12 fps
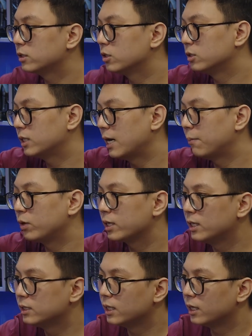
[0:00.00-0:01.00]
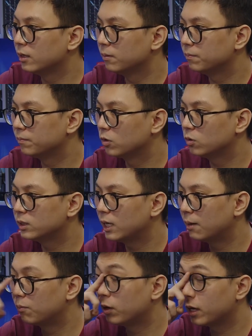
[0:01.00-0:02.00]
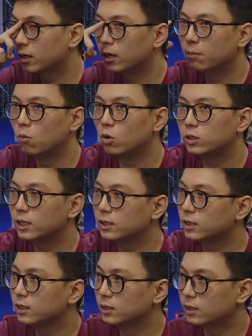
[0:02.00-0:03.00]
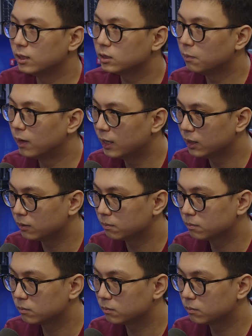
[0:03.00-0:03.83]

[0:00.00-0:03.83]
So say I bring Kisei in, or say I bring a Mortius in instead of Smiley.